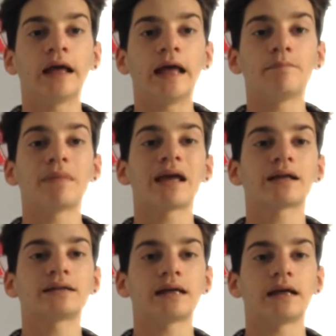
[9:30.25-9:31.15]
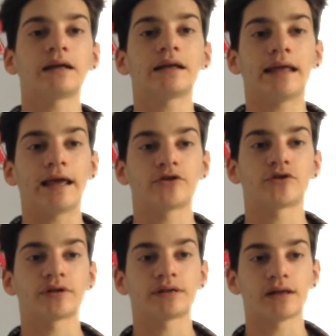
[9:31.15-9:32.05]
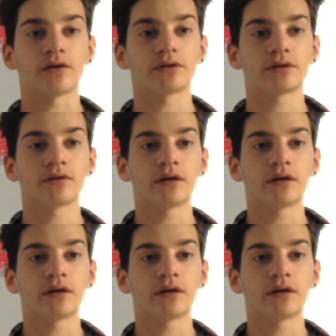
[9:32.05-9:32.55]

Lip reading: it may contain cancerous cells.